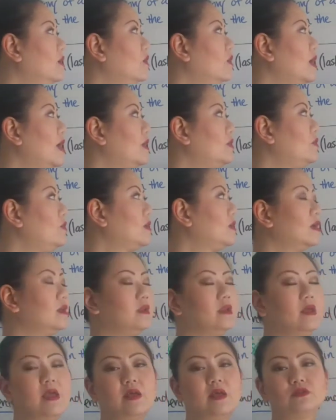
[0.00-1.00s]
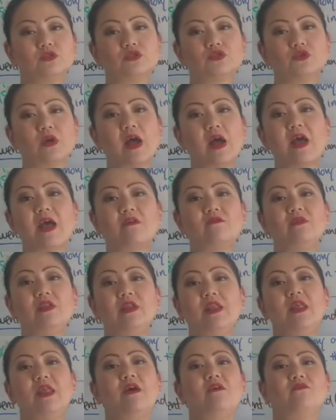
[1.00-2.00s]
And you can answer, I have
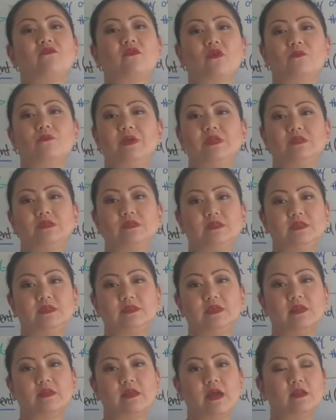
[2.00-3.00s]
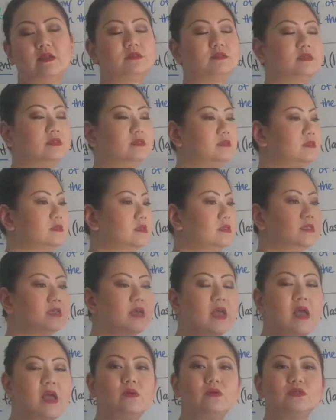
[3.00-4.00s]
never been to Disneyland. Since the
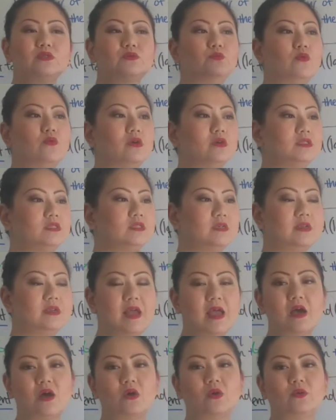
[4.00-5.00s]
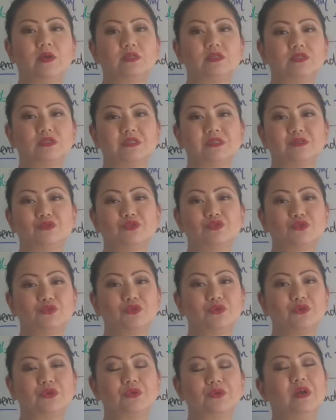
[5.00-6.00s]
day I was born to now, it's still
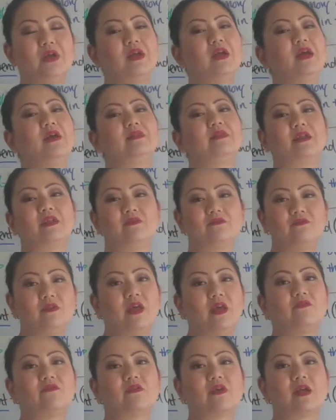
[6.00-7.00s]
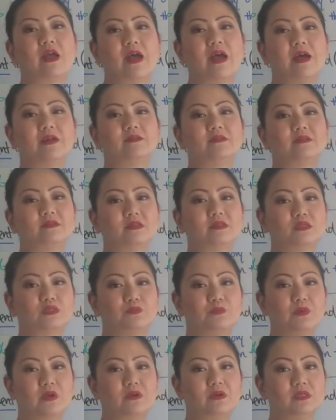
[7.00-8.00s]
true that I've never had this
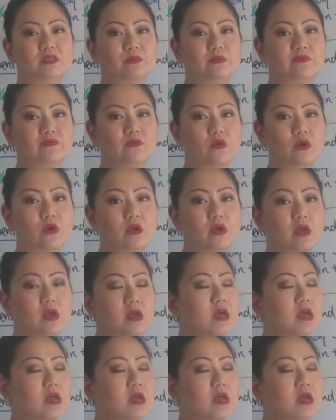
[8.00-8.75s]
experience before.